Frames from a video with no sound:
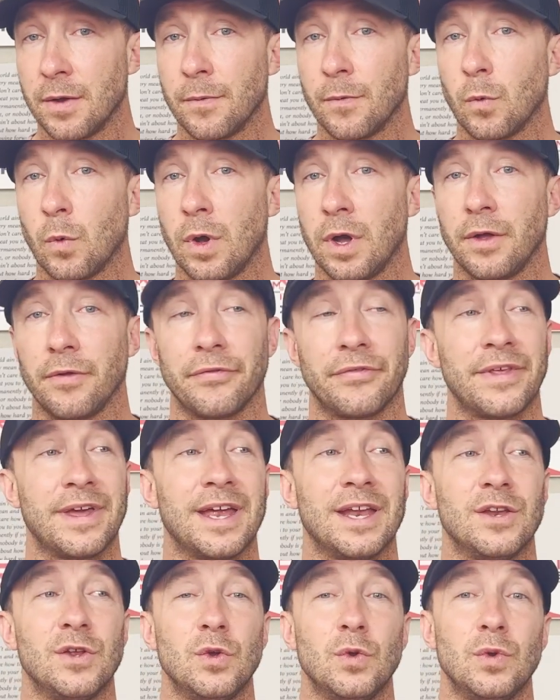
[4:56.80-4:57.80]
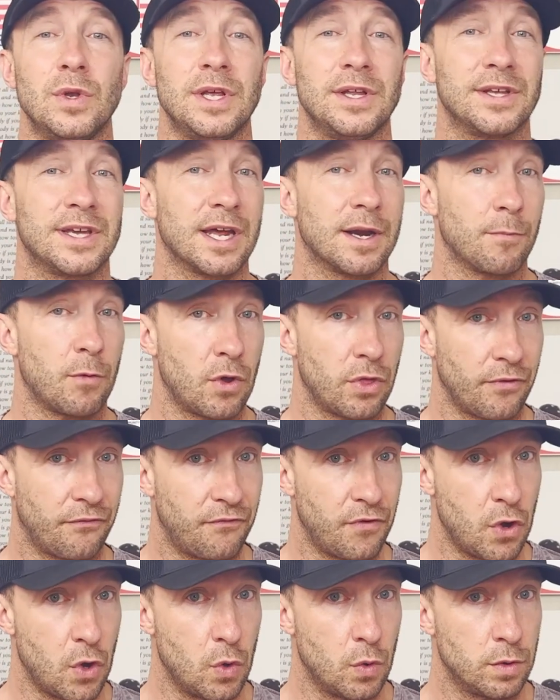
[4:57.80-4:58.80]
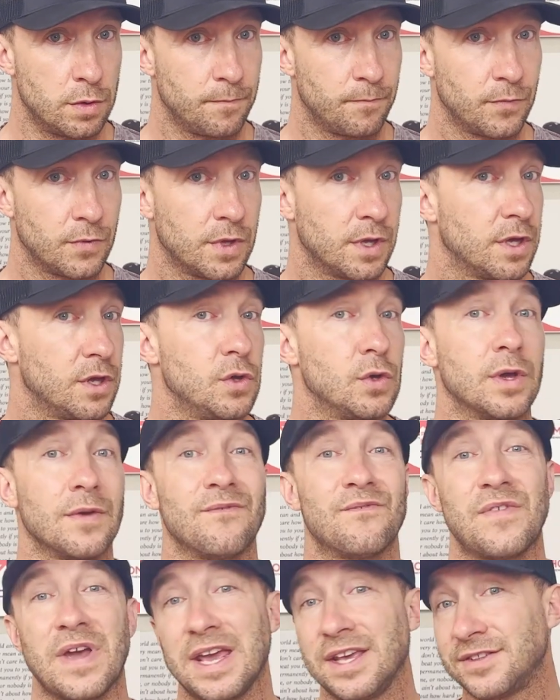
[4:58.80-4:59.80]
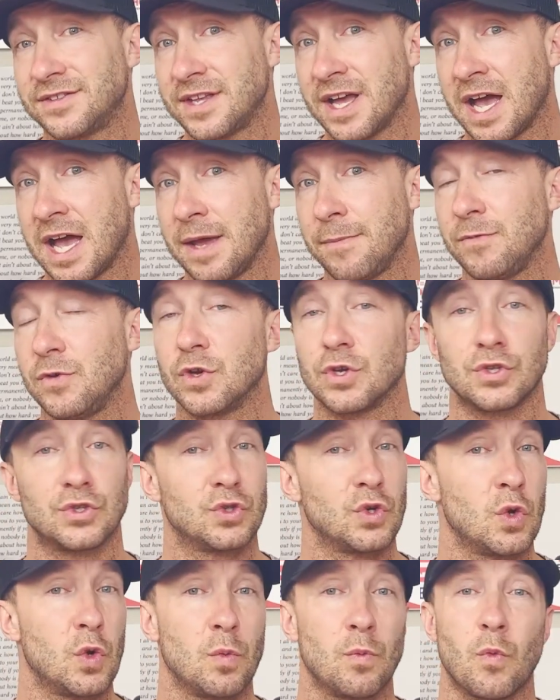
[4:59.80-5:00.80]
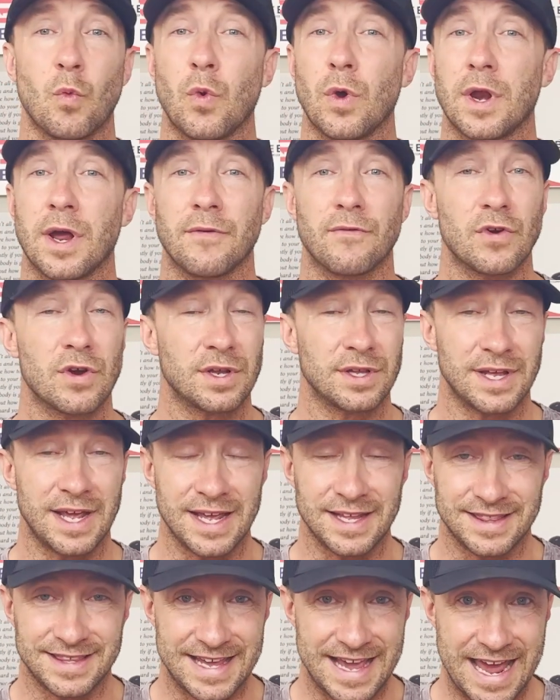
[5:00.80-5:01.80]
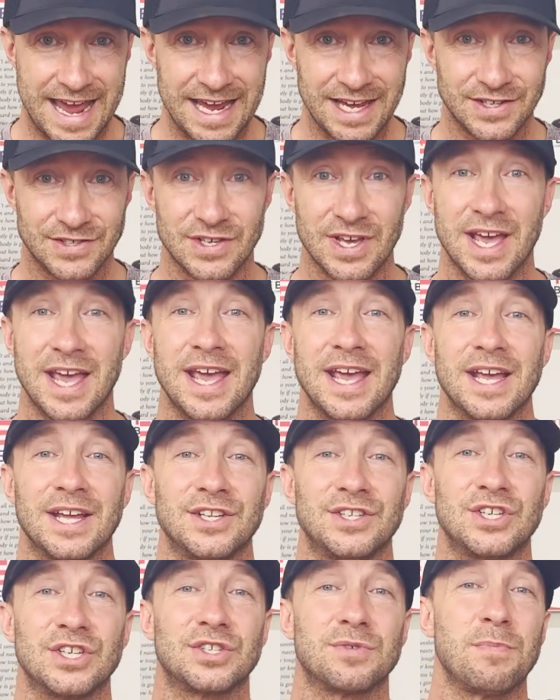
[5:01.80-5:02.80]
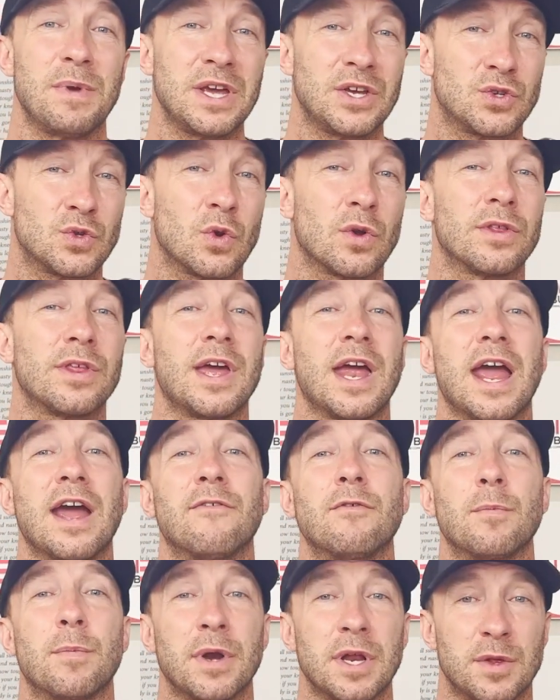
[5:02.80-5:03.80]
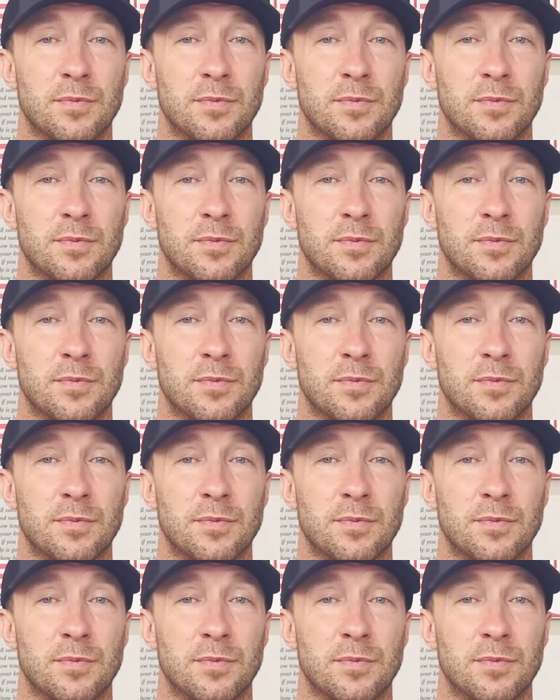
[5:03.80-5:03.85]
Well, then you need to get them on the phone. You can FaceTime, you can Zoom, whatever it takes. Just make sure that everybody's